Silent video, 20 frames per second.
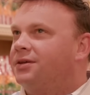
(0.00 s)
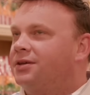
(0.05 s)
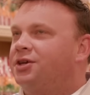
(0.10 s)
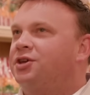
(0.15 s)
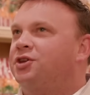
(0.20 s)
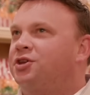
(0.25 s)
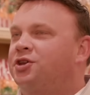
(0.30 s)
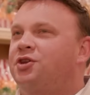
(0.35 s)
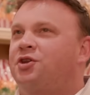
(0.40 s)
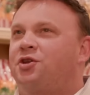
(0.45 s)

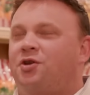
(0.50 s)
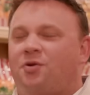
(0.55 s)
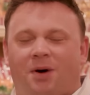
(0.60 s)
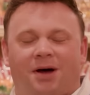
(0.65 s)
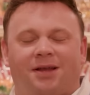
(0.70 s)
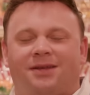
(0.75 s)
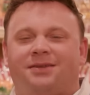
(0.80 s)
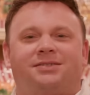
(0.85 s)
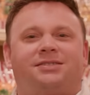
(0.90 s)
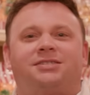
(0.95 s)
You know
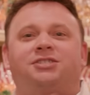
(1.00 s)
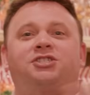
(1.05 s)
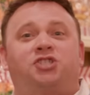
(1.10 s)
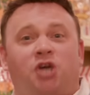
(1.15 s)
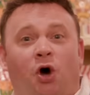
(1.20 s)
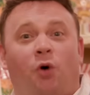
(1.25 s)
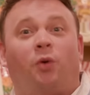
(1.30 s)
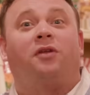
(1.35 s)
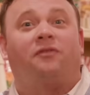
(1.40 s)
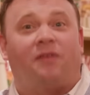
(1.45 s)
what?
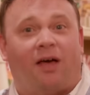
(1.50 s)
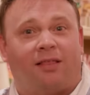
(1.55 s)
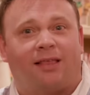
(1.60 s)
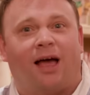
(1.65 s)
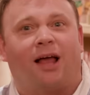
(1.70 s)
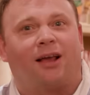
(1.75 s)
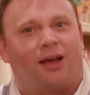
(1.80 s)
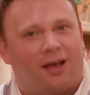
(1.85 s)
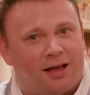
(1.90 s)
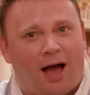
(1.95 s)
Don't invent
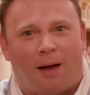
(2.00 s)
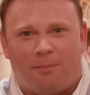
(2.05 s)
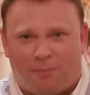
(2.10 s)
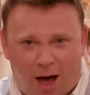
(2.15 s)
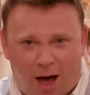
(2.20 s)
that. I'm